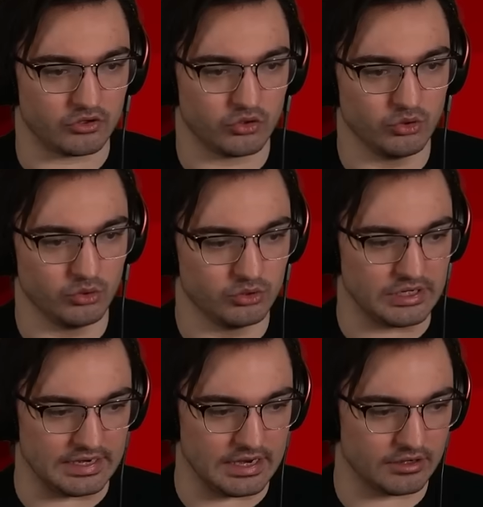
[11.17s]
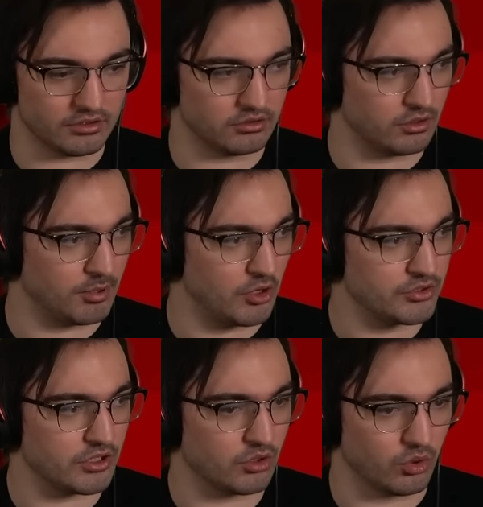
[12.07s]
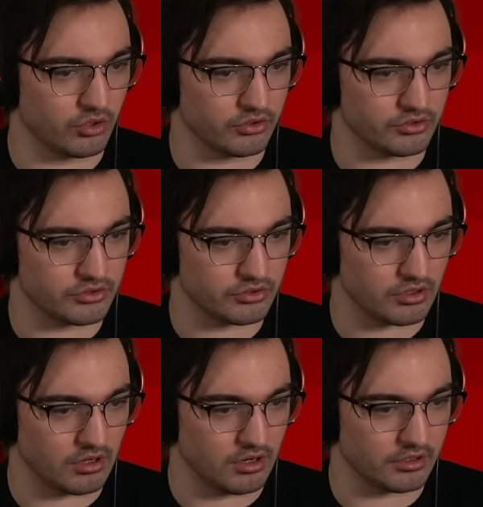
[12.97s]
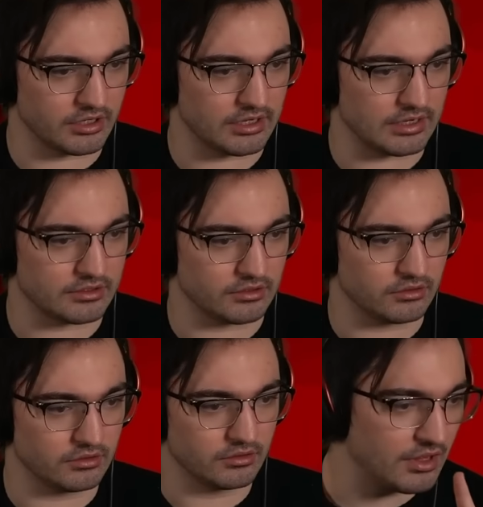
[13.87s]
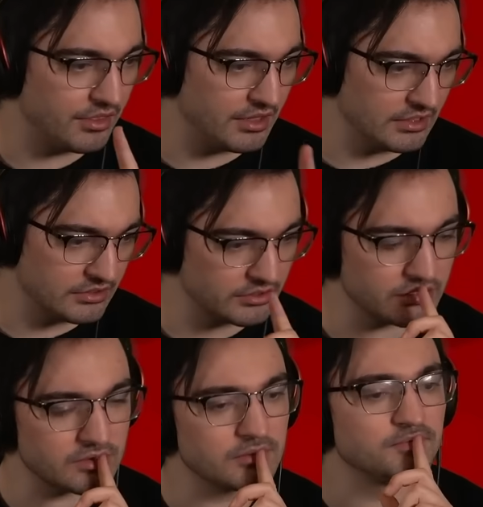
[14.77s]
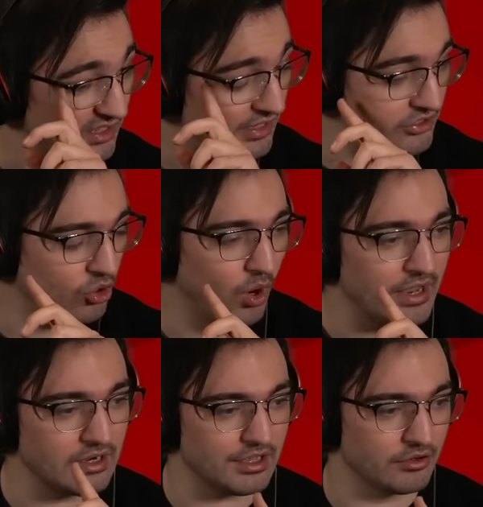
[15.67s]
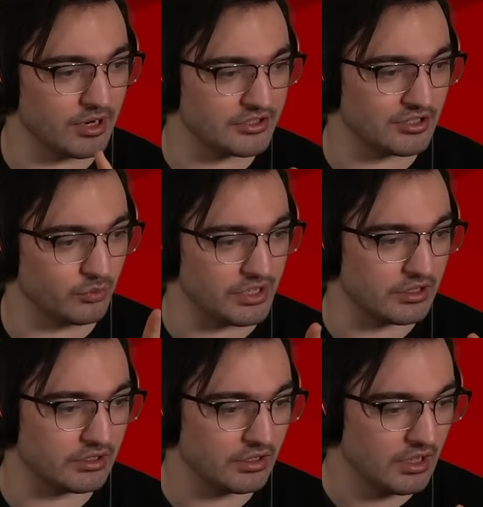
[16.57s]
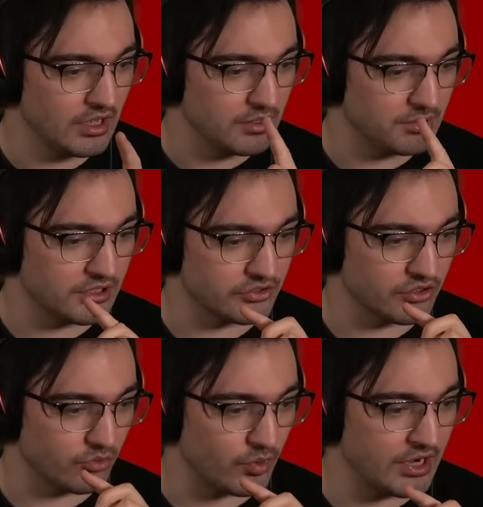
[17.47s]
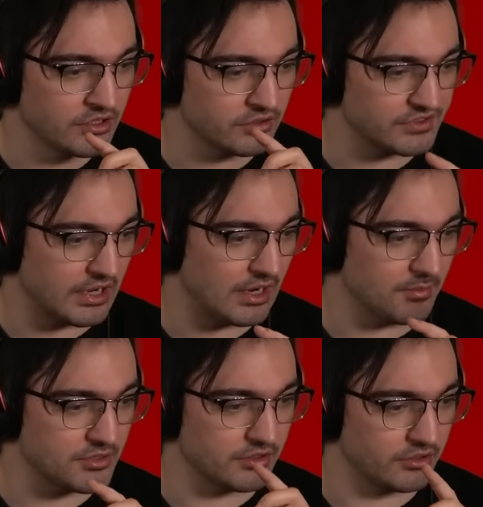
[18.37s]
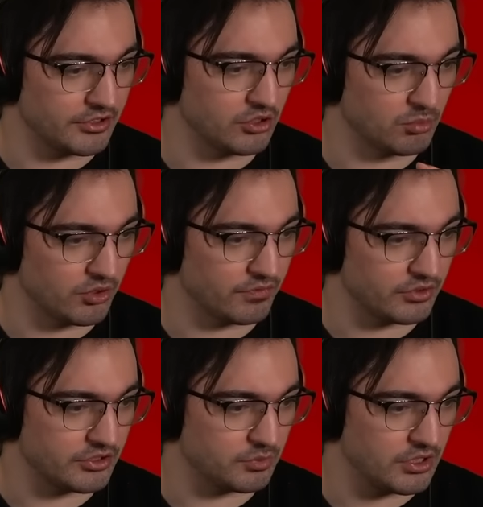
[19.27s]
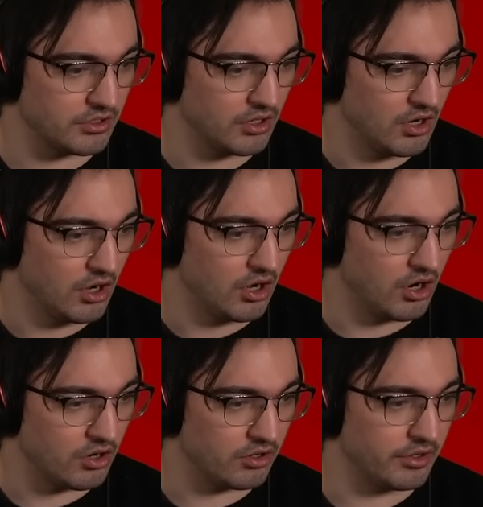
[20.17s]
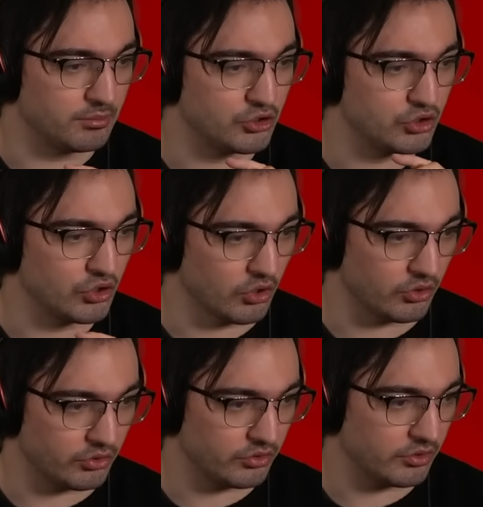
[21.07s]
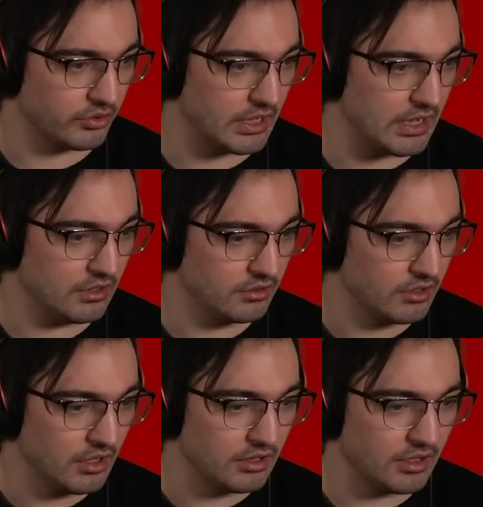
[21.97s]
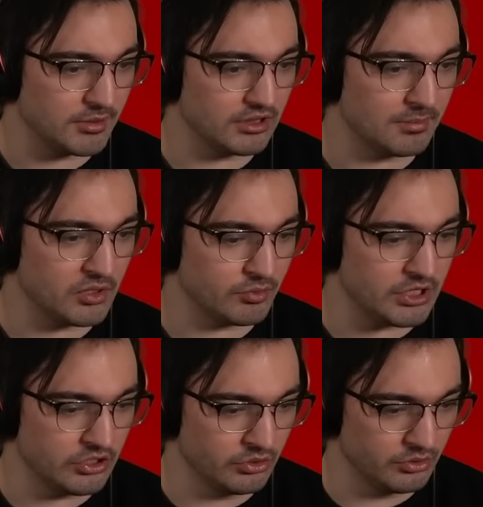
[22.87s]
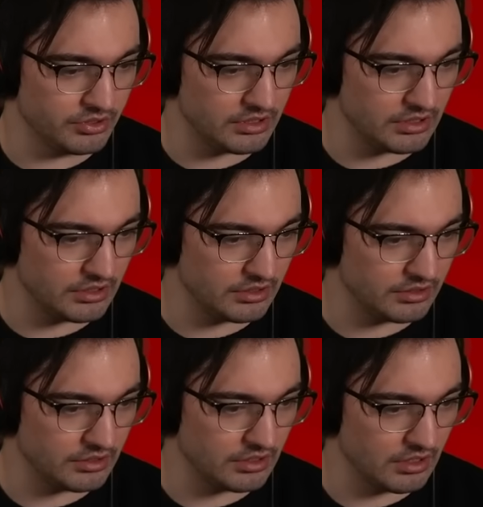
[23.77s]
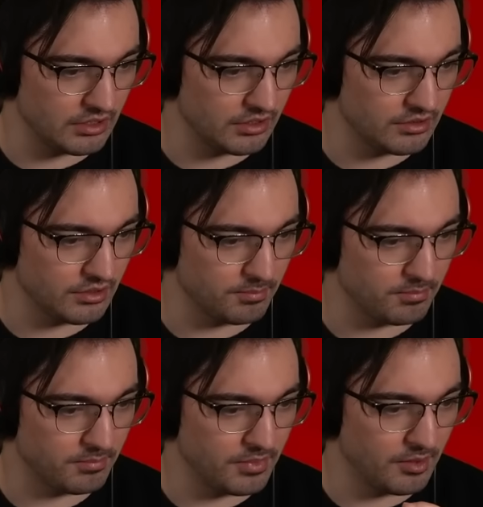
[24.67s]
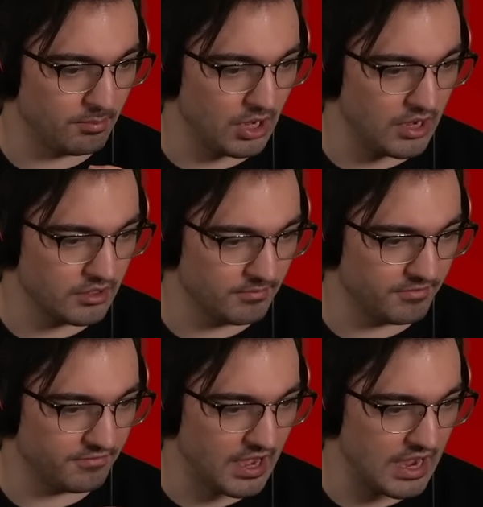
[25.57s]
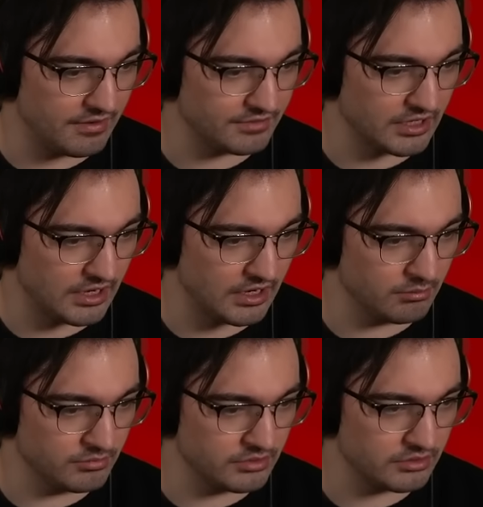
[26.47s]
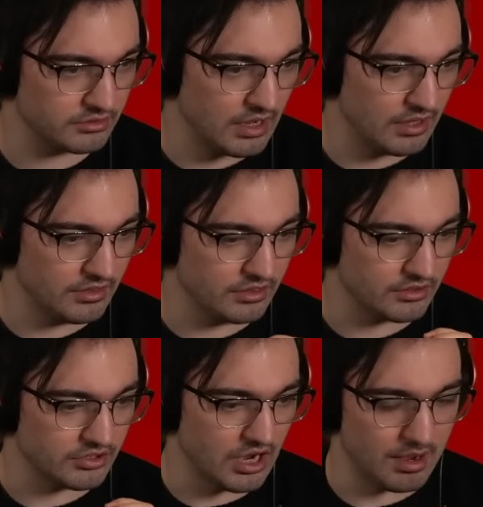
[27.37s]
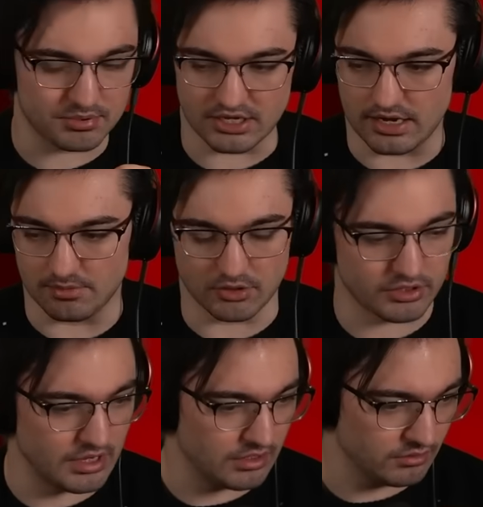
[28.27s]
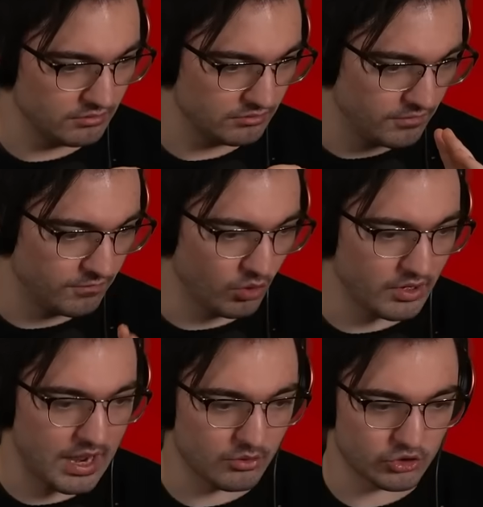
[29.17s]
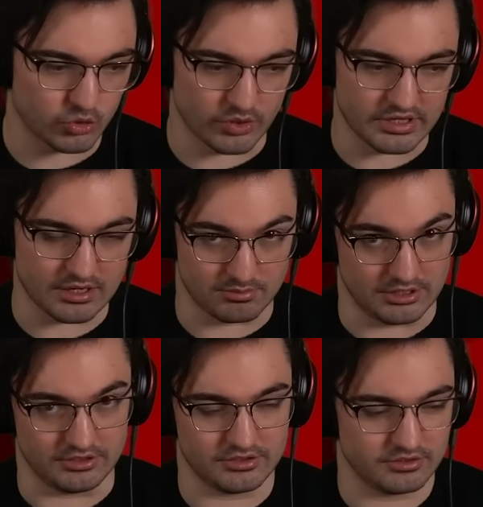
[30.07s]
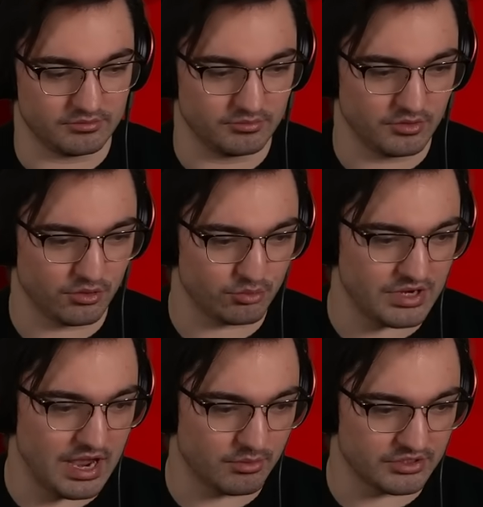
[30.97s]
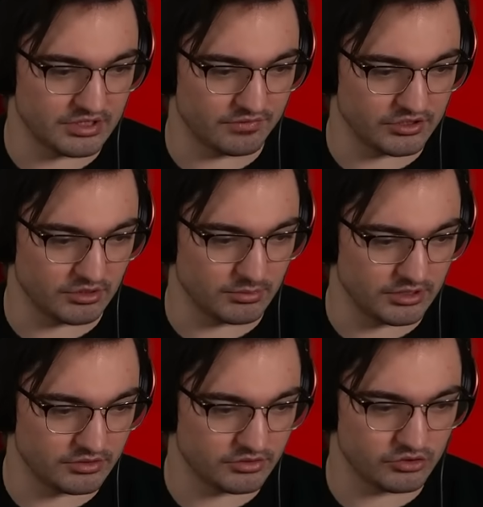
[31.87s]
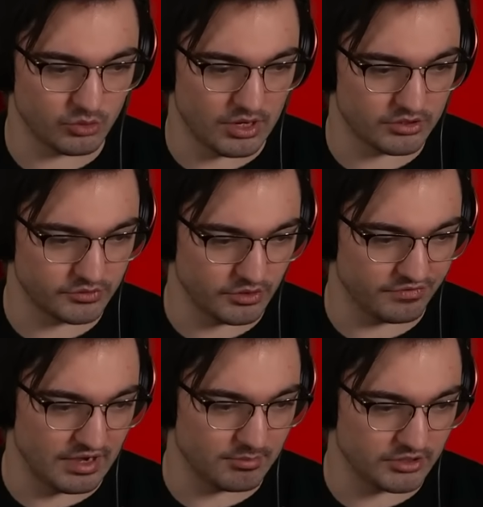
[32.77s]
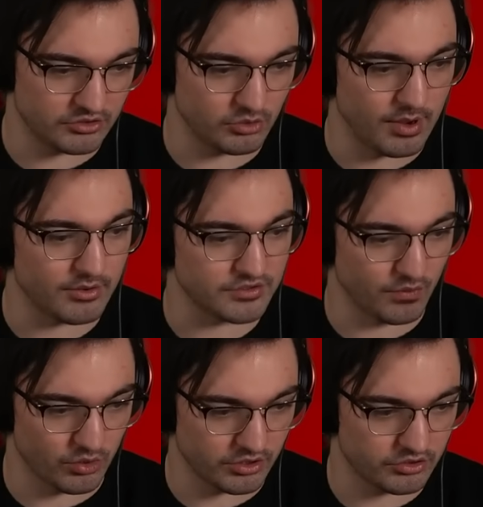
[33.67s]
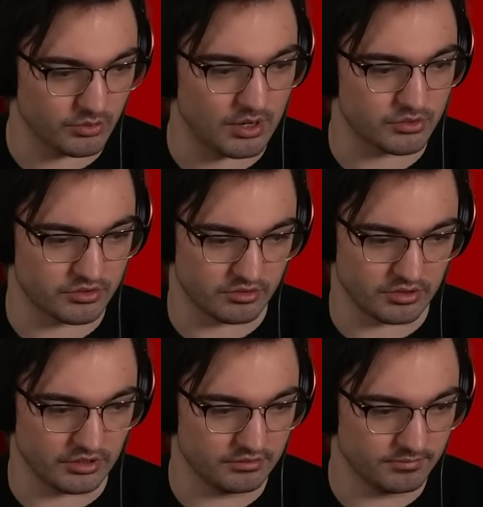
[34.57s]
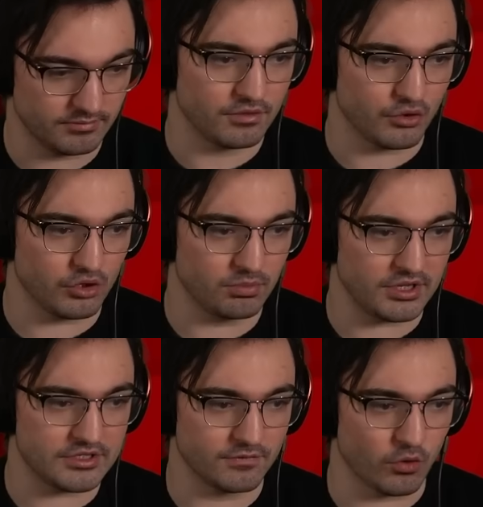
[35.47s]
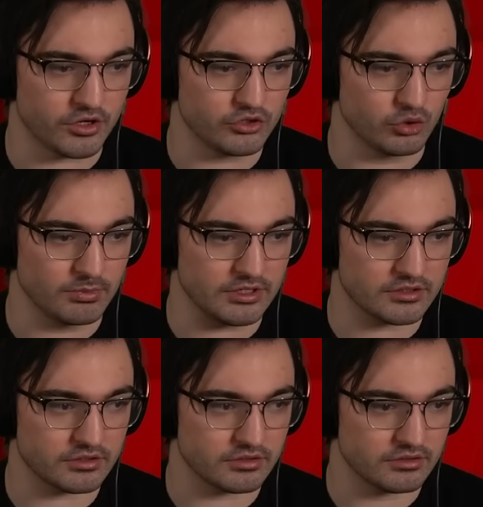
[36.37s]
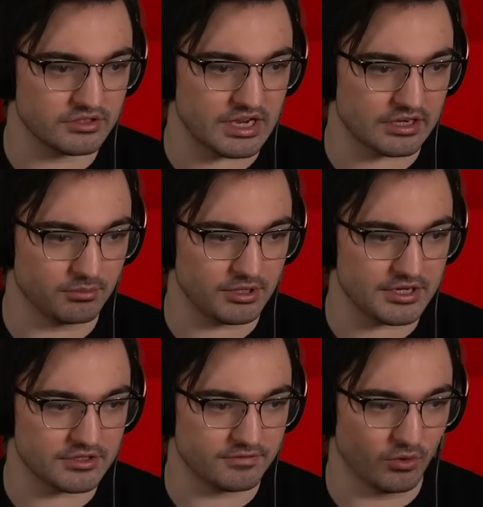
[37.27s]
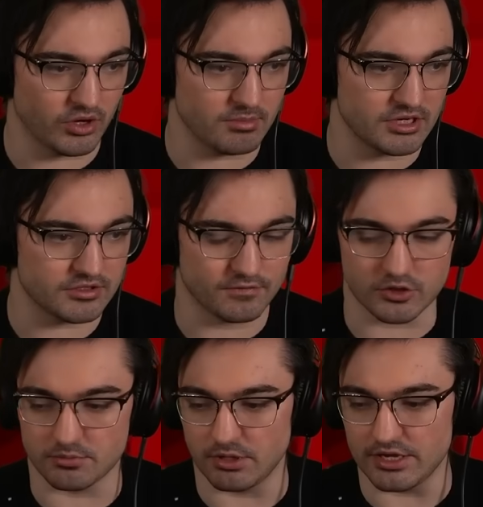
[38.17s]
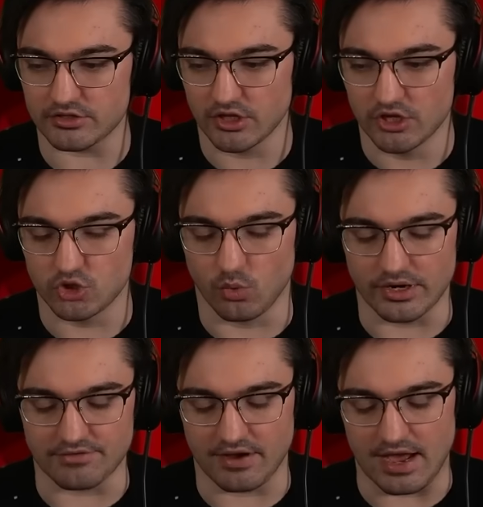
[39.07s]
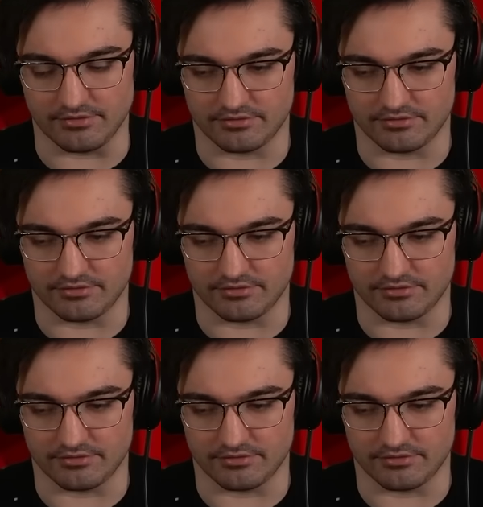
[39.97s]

2 diagonal opposing corners are connected. This is quite an interesting week because the range of times on the leaderboard for this week are absurd. Okay, let me read you the bottom 5 times and then the top time. Okay, 4 hours 28 minutes, 3 hours 17 minutes, 2 hours 45 minutes, 2 hours 40, 2 hours 30. Third place 42 minutes, second place 40 minutes, first place 25.